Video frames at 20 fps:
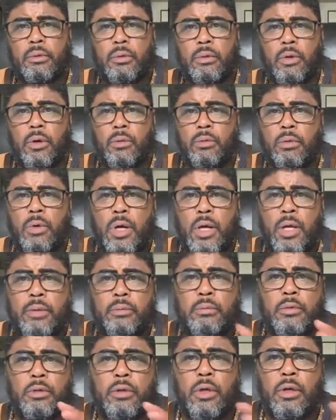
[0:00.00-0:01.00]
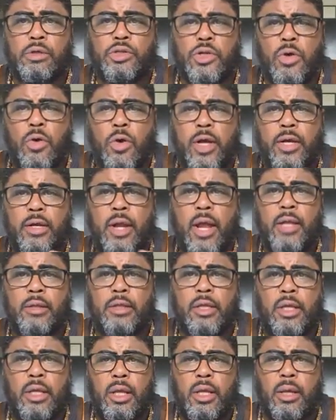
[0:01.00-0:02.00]
They're one, they're joined at
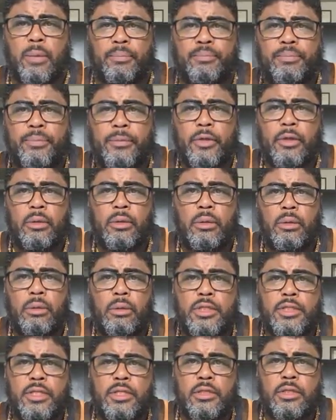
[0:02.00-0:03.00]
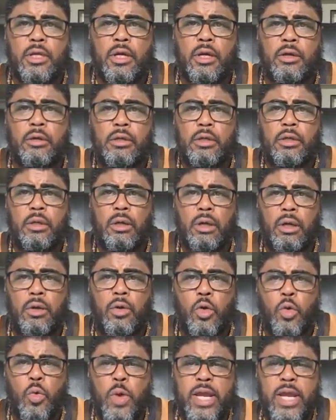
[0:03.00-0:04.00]
the hip. This is their
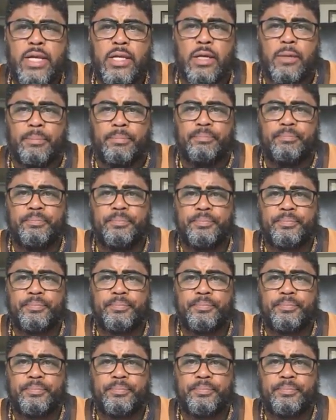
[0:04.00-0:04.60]
queendom.